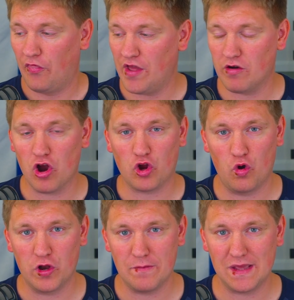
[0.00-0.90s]
There are
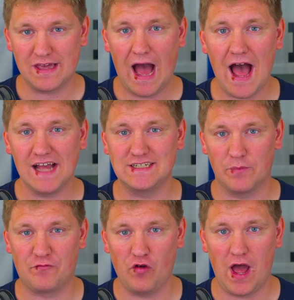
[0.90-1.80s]
going to be
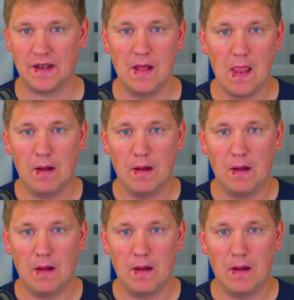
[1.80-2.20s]
guys up front.